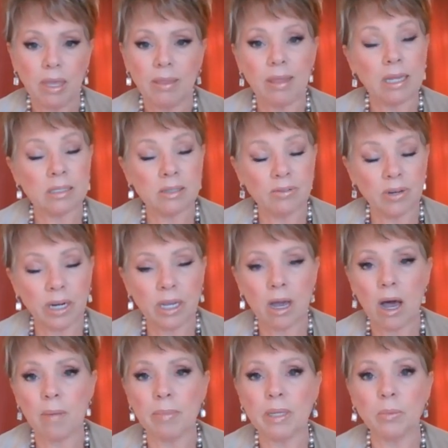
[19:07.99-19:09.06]
That's a very
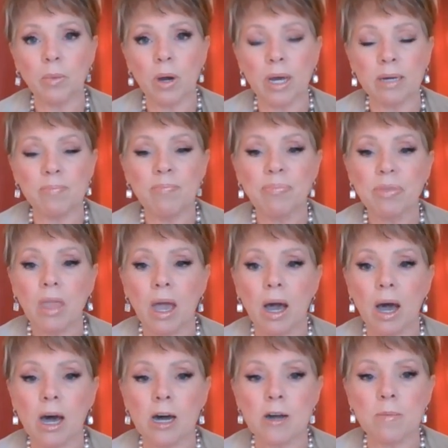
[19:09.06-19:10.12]
common one.
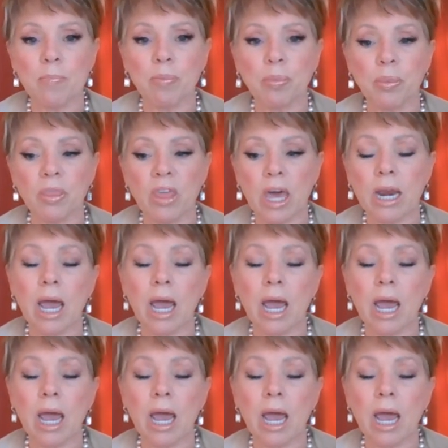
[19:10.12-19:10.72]
That